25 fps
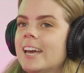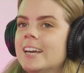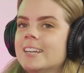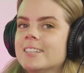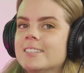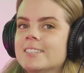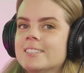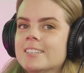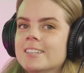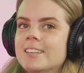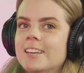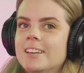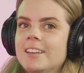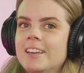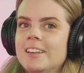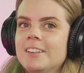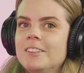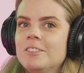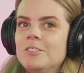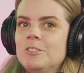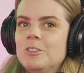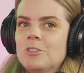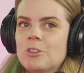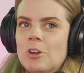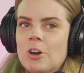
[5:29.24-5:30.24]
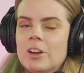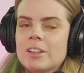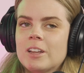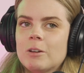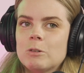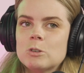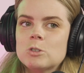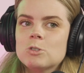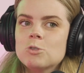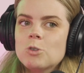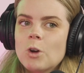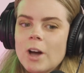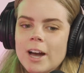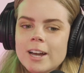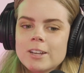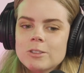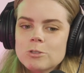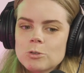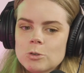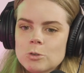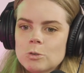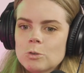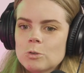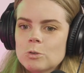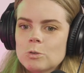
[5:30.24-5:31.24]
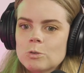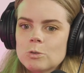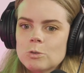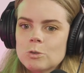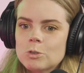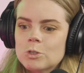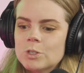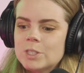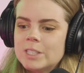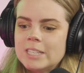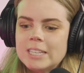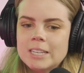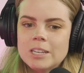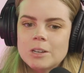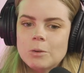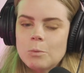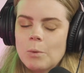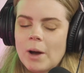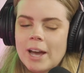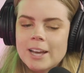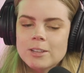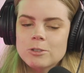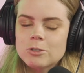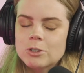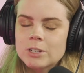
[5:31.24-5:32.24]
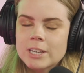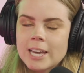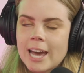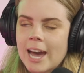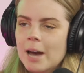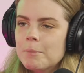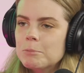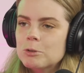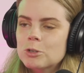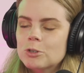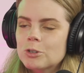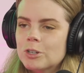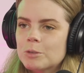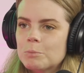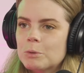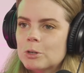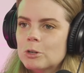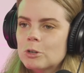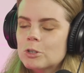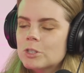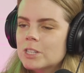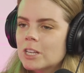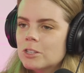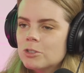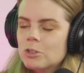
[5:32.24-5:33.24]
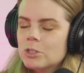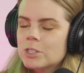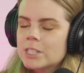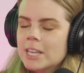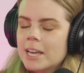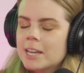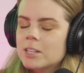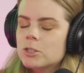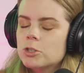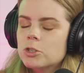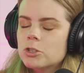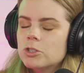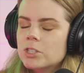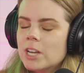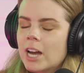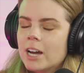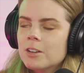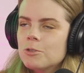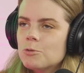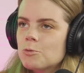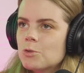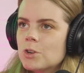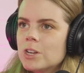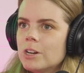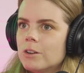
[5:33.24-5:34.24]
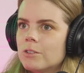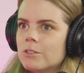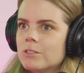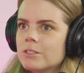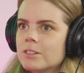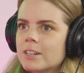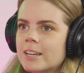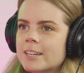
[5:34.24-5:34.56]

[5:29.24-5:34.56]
And and I was trying to see a way to capture it, because as you say, it's just unreal.